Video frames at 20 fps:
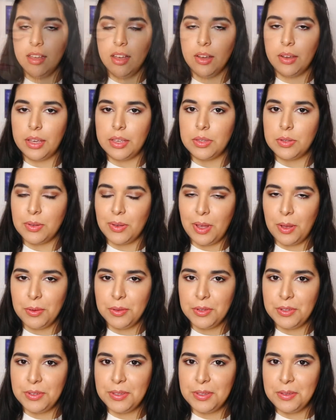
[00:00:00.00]
Okay, so I
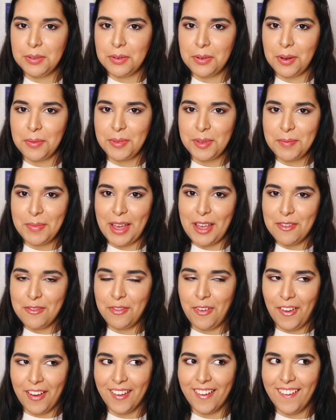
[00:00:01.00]
was just interrupted by a
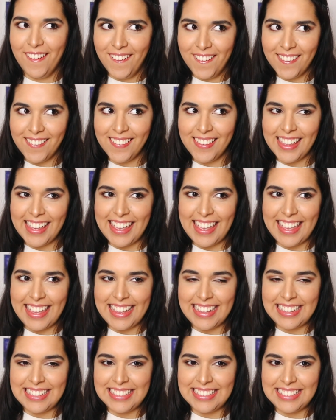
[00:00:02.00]
phone call
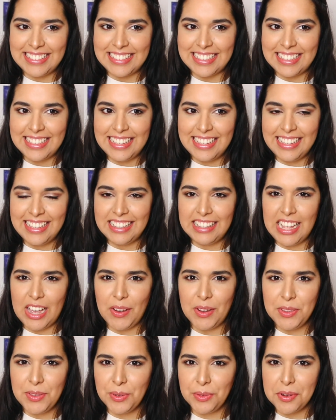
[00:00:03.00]
and
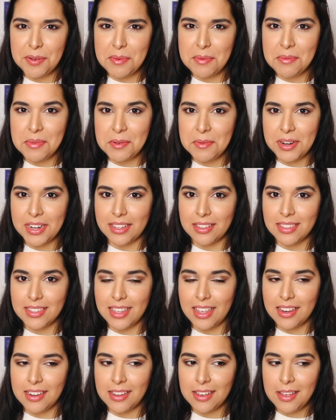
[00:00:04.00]
now I don't remember what I
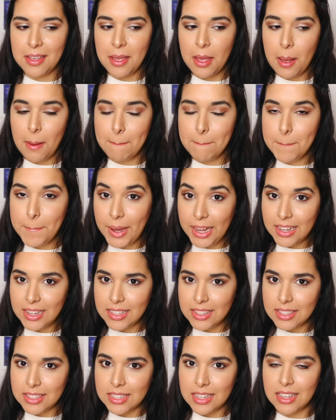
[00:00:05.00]
said.
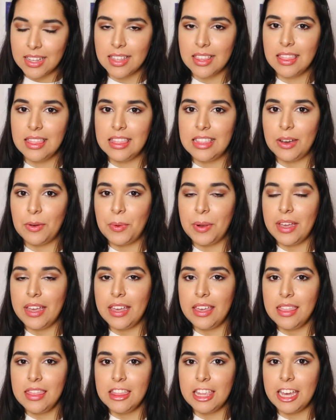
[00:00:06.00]
But the
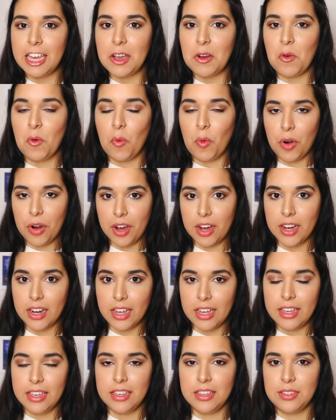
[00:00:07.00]
way they
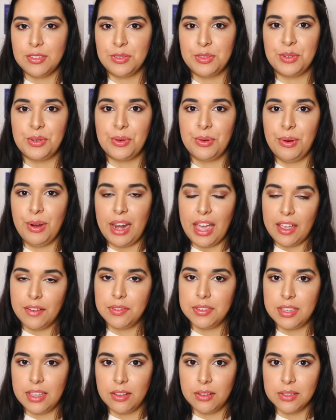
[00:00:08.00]
work is through live
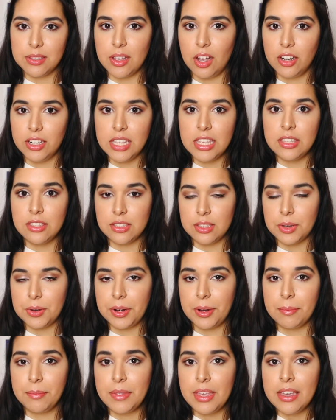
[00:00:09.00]
sales on
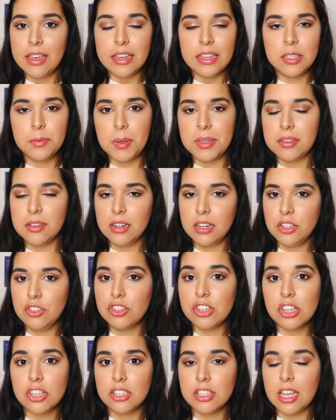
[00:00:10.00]
Instagram. It's basically
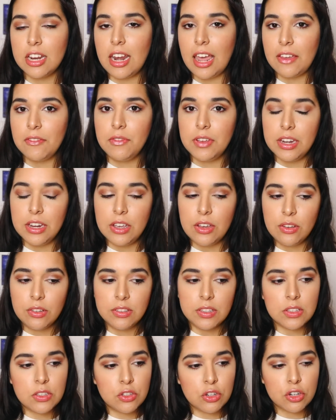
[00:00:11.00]
just a live video.
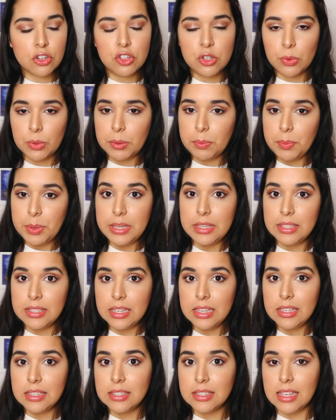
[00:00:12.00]
They start showing
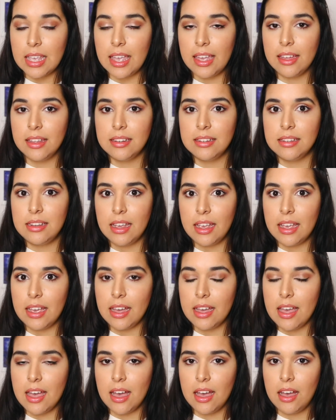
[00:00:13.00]
pieces and
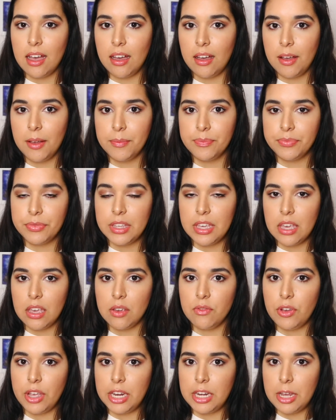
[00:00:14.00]
they um,
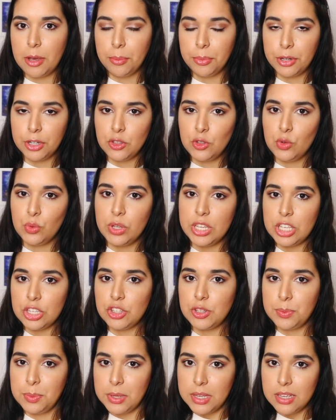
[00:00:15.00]
give a number to
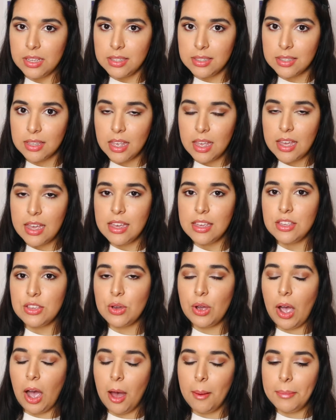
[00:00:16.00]
each piece.
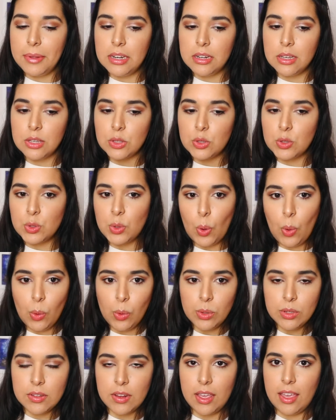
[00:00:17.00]
You comment
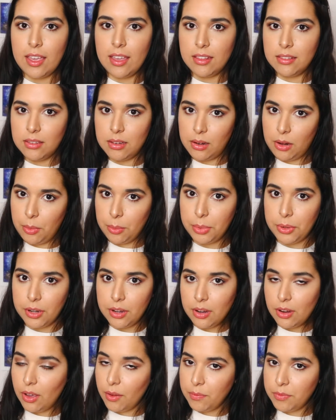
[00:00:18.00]
sold and the
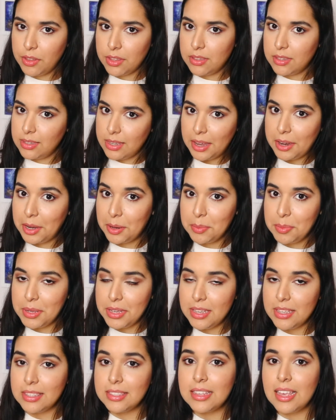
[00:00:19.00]
number of the desired
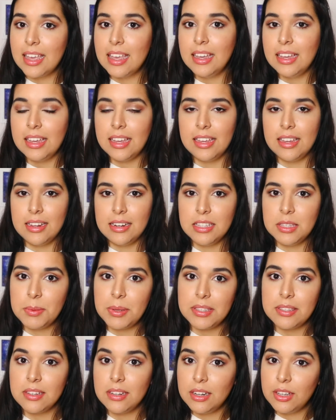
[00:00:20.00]
piece and it's
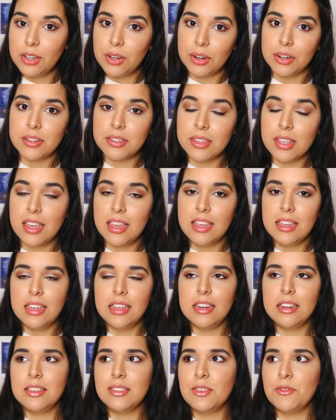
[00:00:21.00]
basically yours.
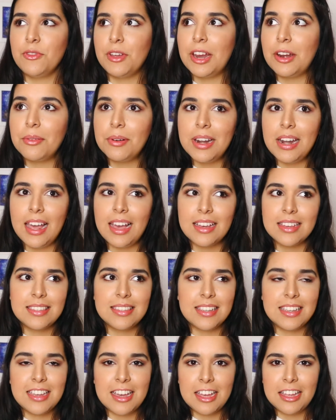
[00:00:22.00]
It is very
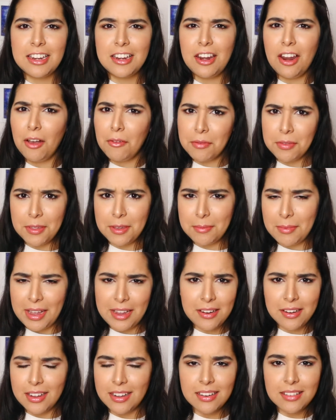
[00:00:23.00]
relaxing. I love them.
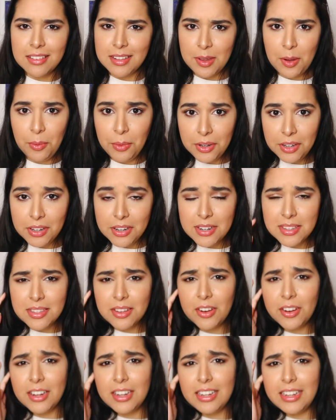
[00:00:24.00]
I The owners
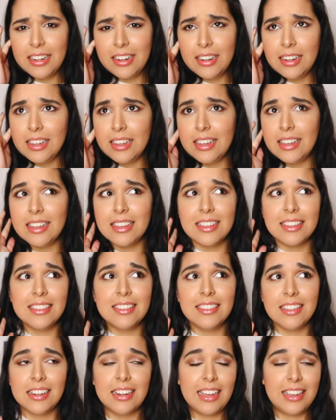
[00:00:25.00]
are literally
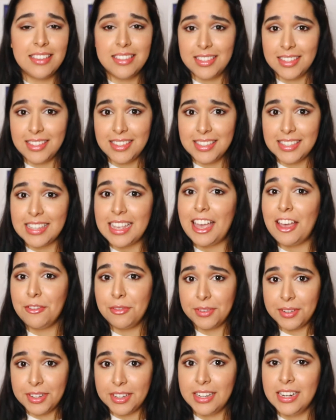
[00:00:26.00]
the nicest
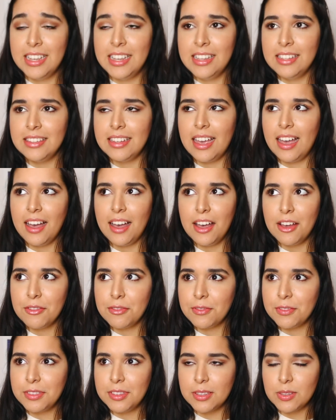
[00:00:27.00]
ever. They
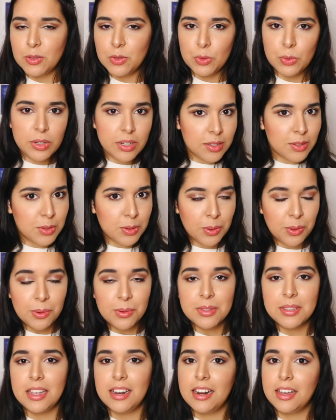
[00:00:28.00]
have the sweetest
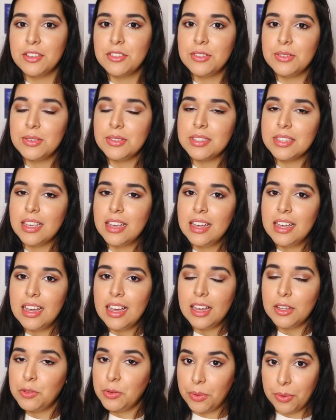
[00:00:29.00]
souls and I just
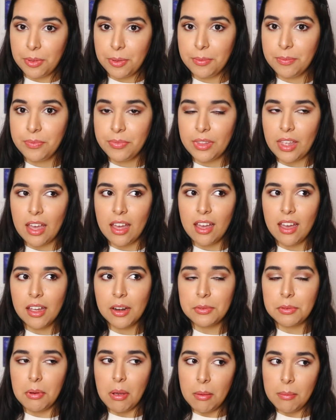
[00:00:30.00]
I adore them. I
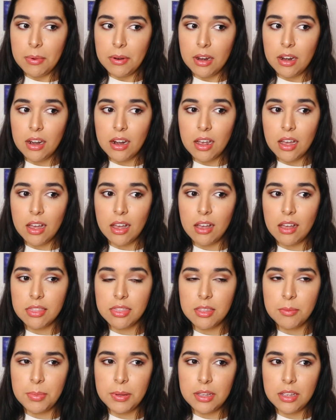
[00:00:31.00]
remember
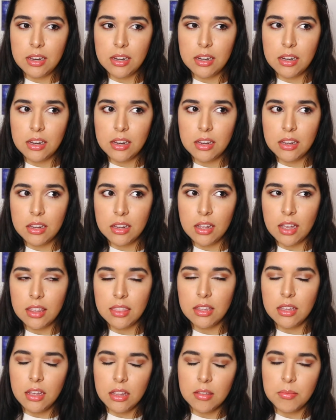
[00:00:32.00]
at the beginning, I
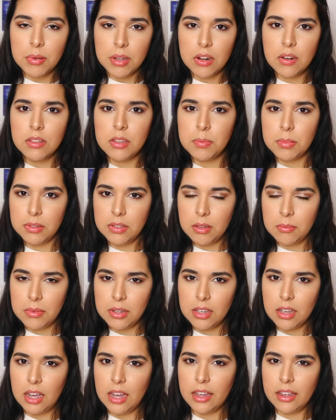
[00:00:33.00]
think at the beginning of the
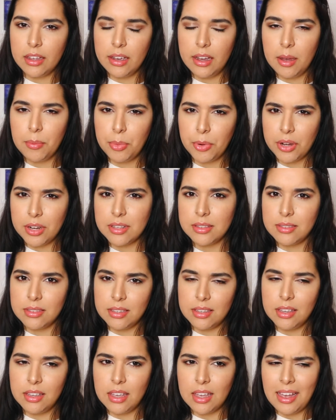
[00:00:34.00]
pandemic, I got pretty
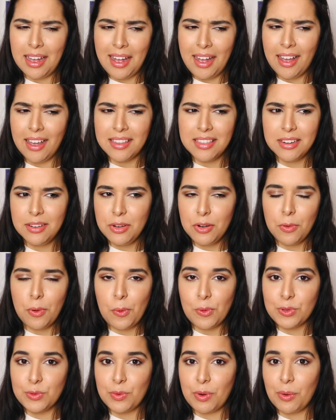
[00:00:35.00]
sick. I, I didn't know
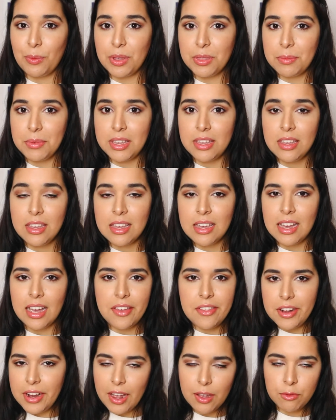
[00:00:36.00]
what was wrong with me.
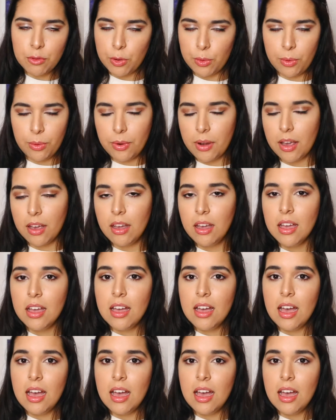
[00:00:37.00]
I didn't have corona.